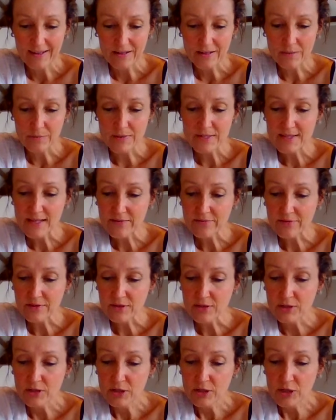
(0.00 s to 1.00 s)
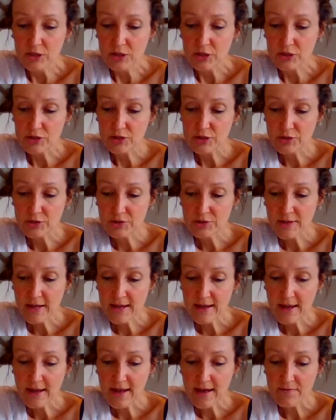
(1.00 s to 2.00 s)
Number 7, do
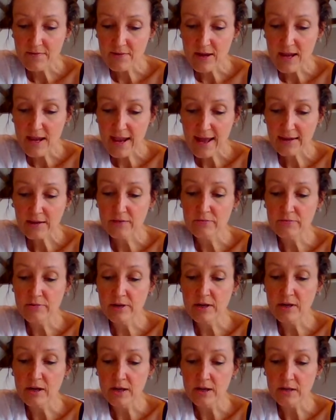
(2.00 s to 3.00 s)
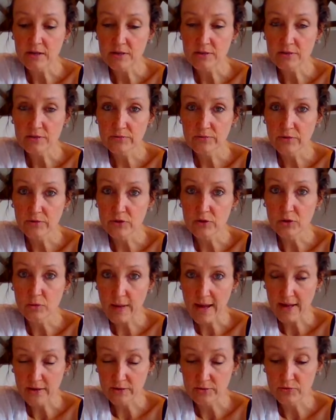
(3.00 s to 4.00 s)
they have a lack of regard for your
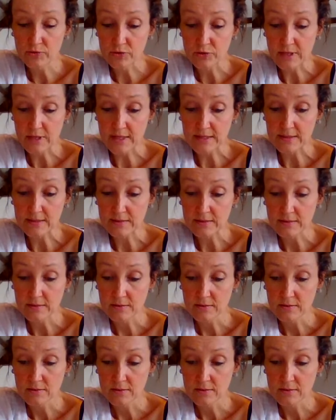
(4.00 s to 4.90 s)
boundaries?